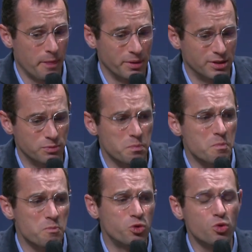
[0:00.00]
Because
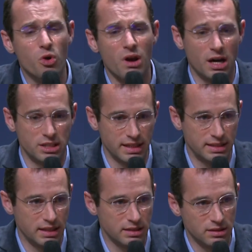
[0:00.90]
to a large
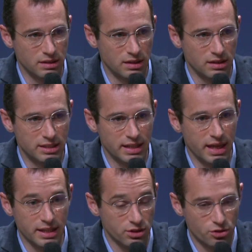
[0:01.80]
extent,
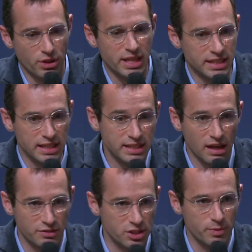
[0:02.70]
GenAI is not an end in
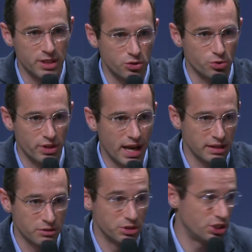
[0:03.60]
itself. It's a means to an
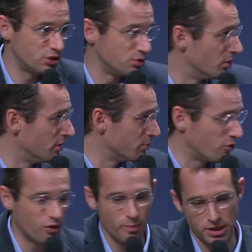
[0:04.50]
end, which is to
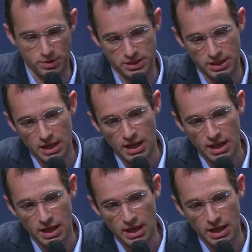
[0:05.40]
improve our metrics.